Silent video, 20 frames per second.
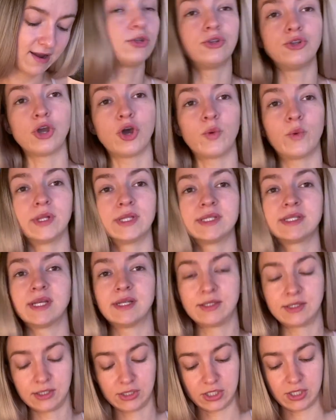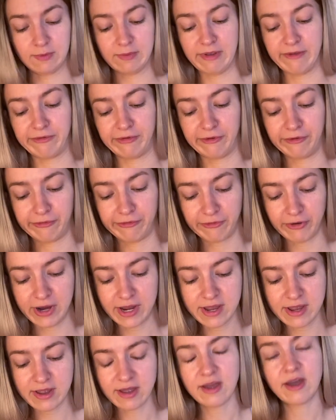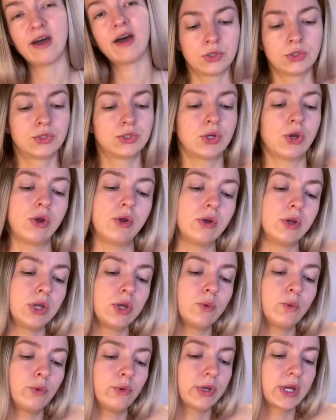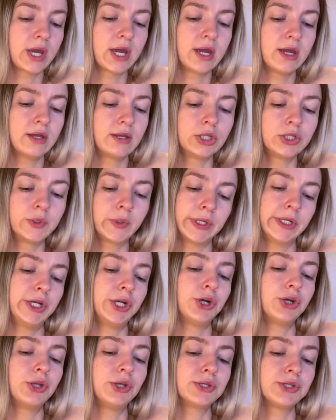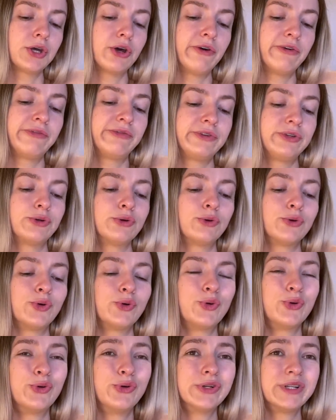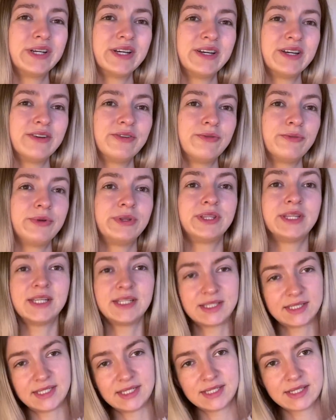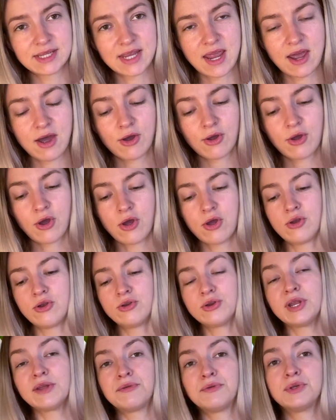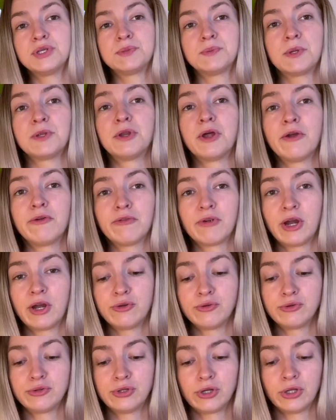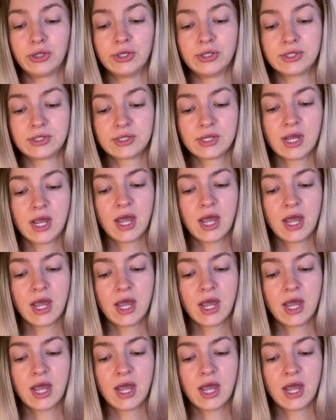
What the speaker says: No one sent it to me for free. So you will get $20 off your order with this discount code if you spend over $100.